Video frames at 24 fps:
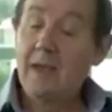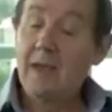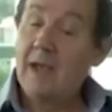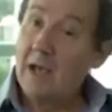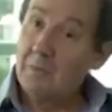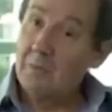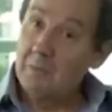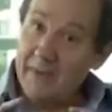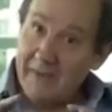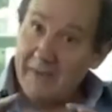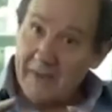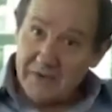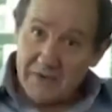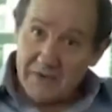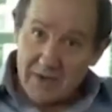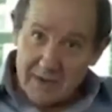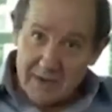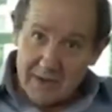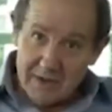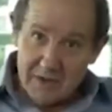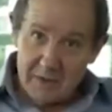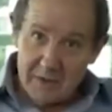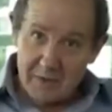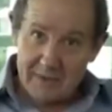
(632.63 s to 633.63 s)
And when they
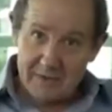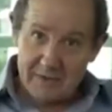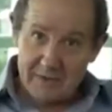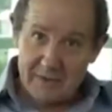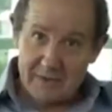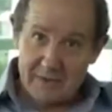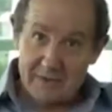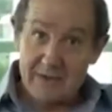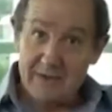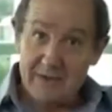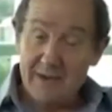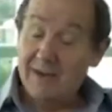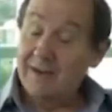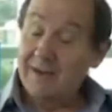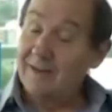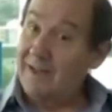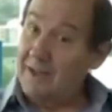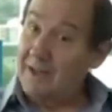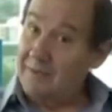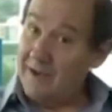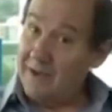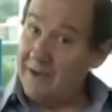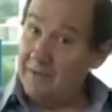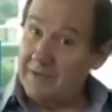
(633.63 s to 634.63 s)
started doing this, they
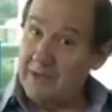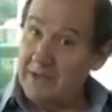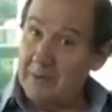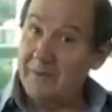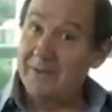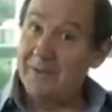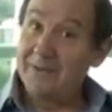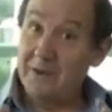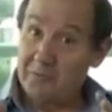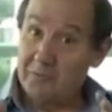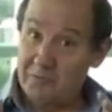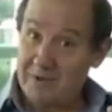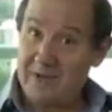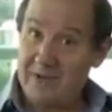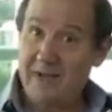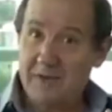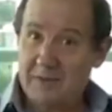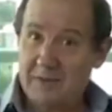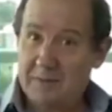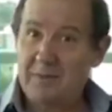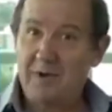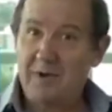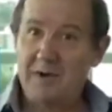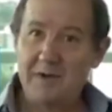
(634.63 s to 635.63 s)
found something that really
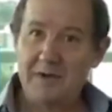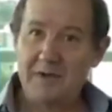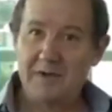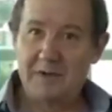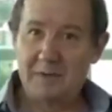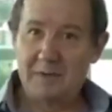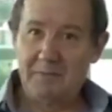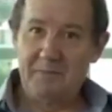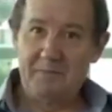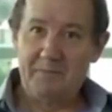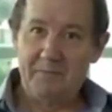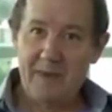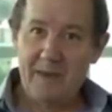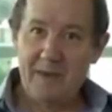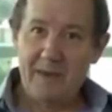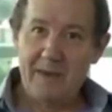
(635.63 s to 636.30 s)
surprised them.